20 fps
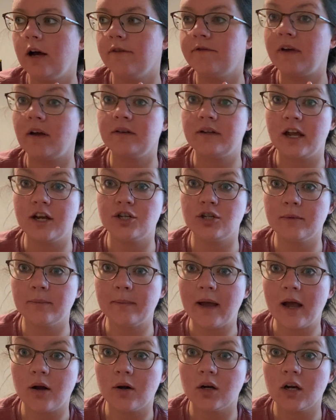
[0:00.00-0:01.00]
foundation
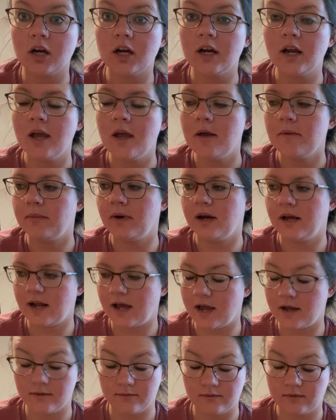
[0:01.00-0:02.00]
powder, but
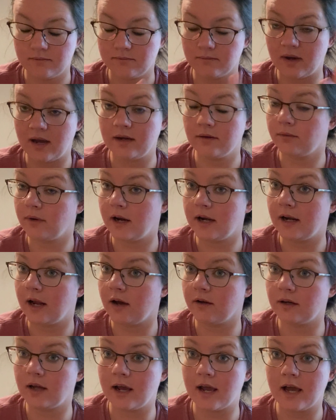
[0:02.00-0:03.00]
mine ran
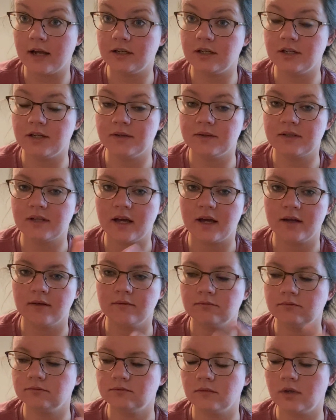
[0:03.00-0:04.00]
out and I had to use
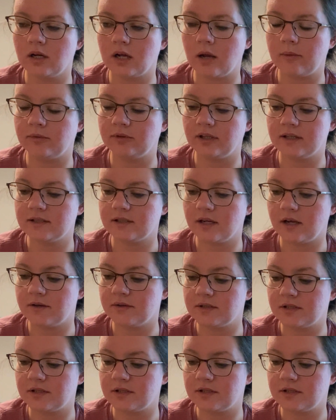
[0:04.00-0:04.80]
that a couple days ago.